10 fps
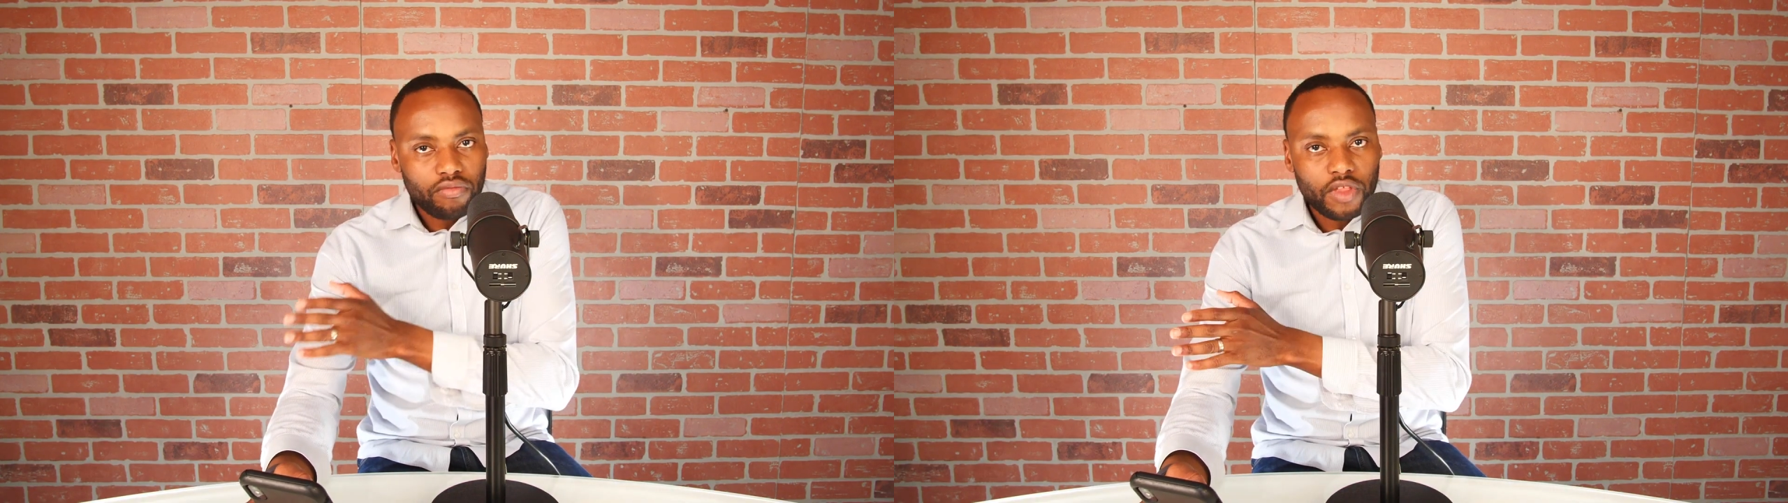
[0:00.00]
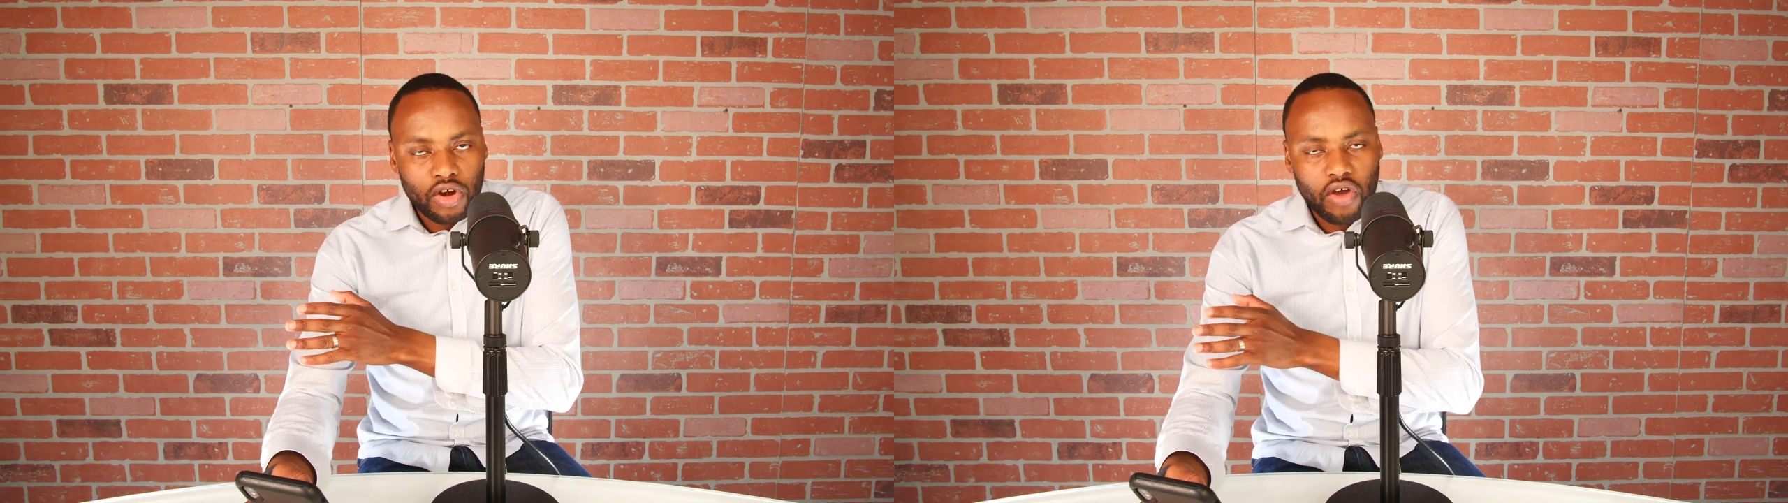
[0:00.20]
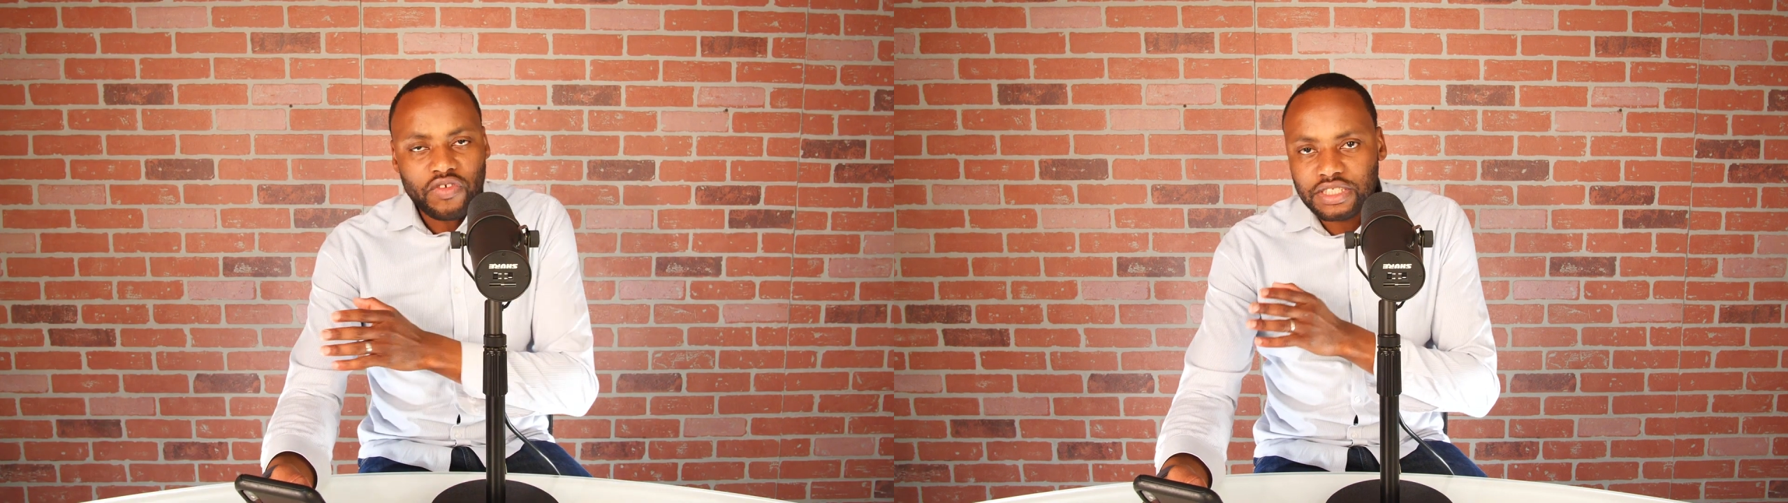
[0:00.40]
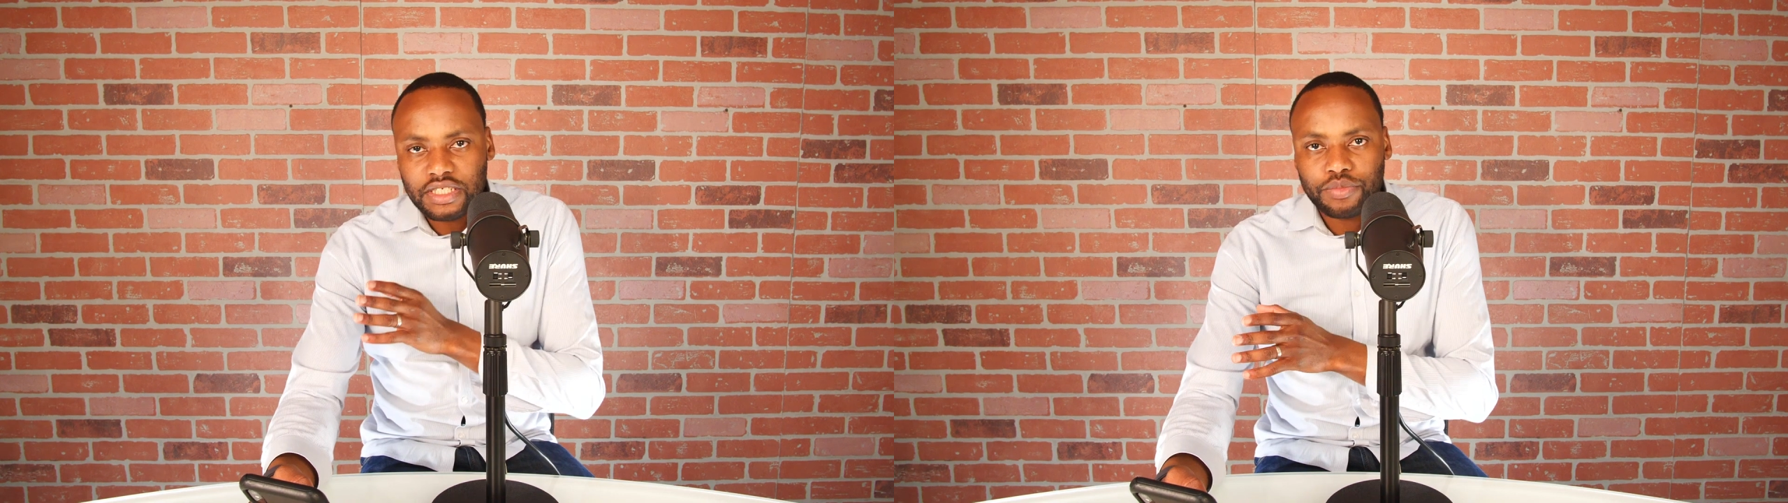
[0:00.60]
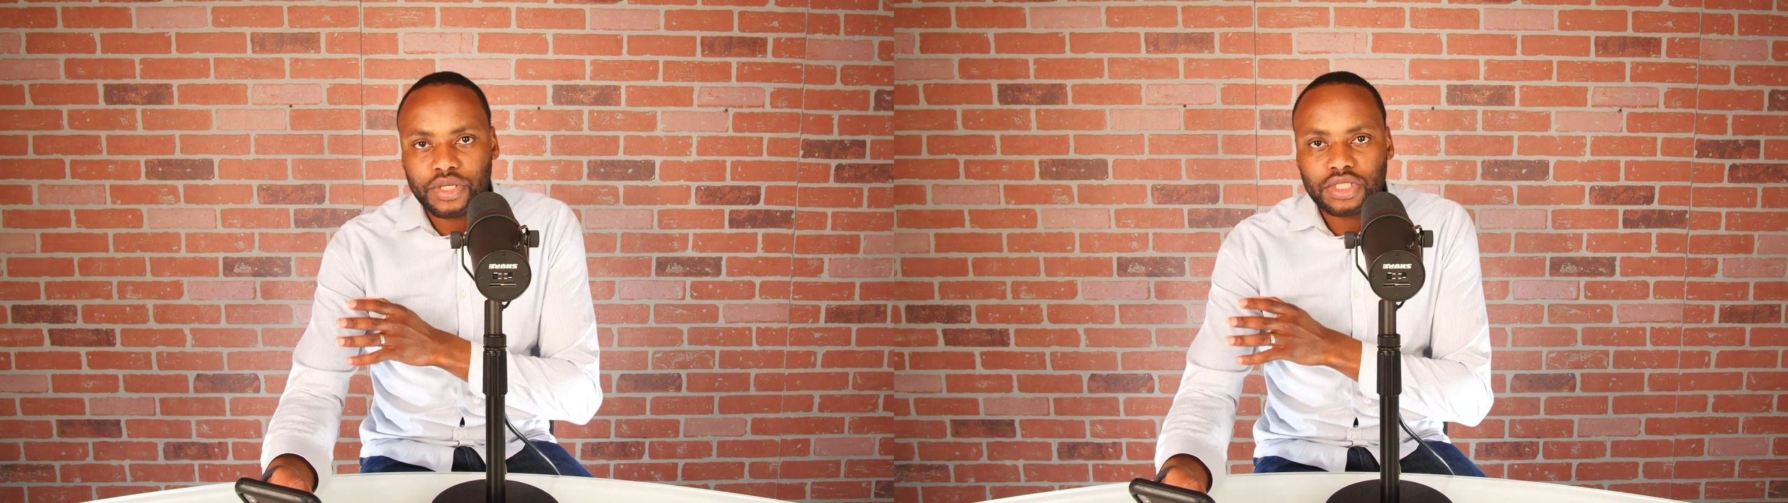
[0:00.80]
and obviously the
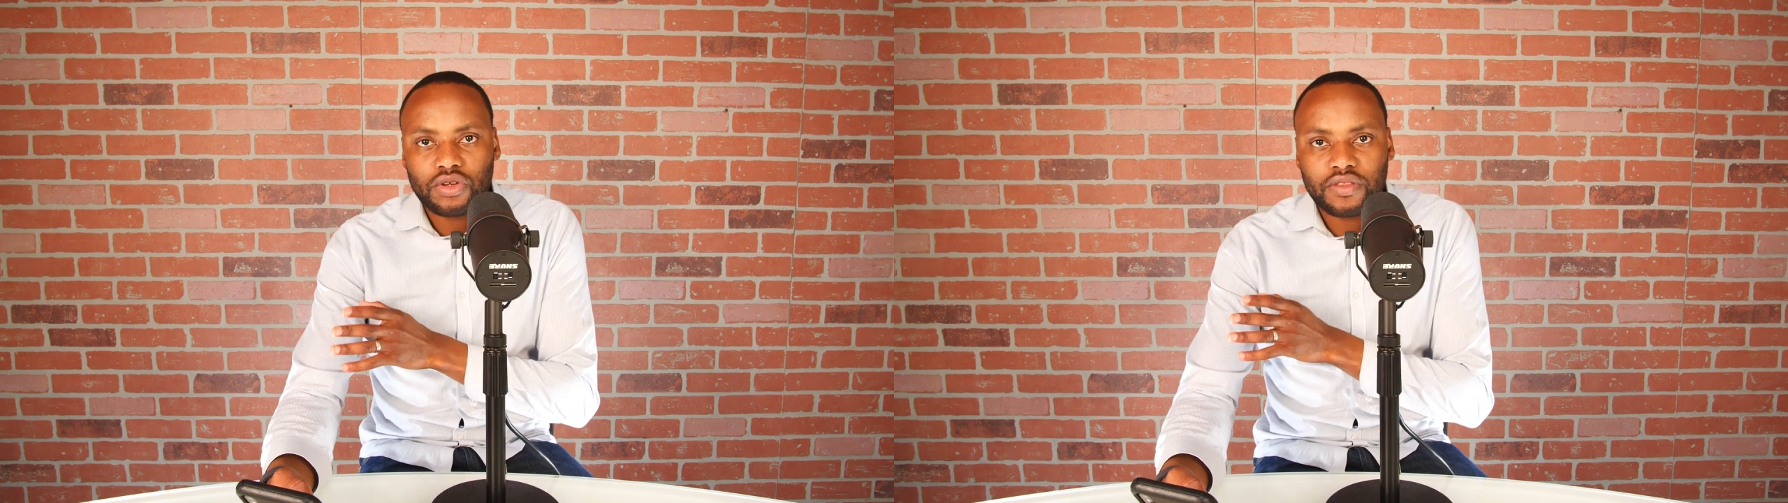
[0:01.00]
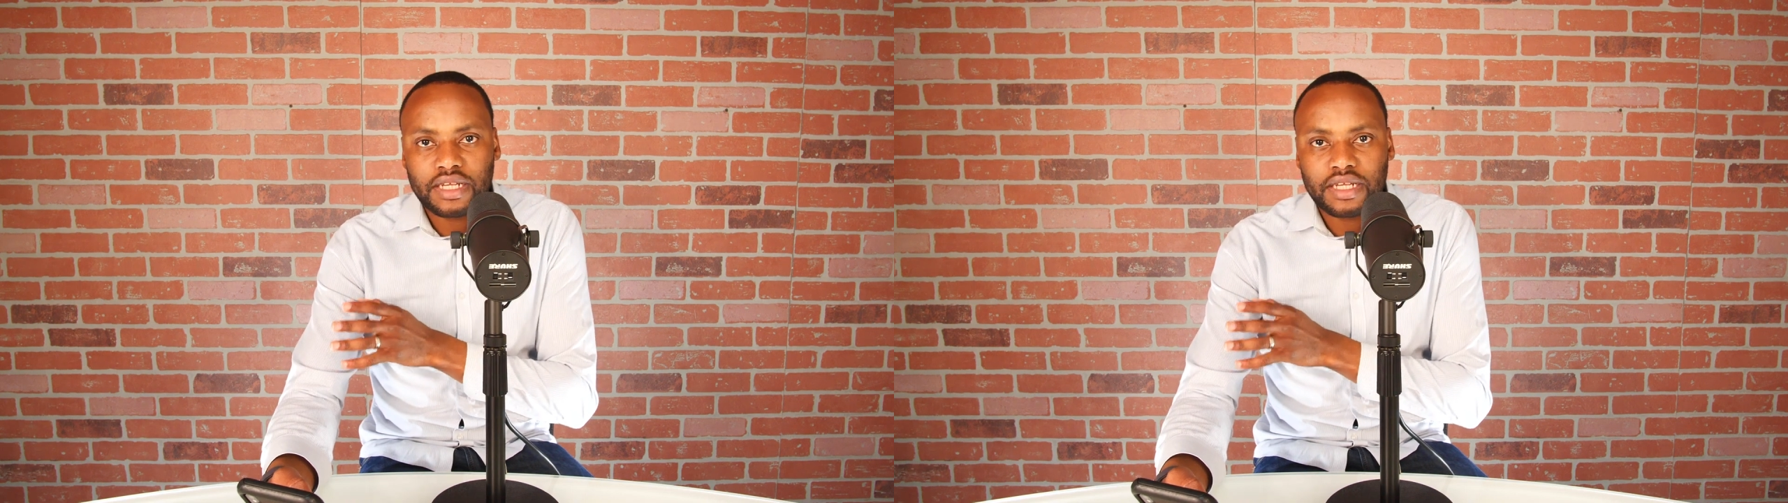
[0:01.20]
person who had the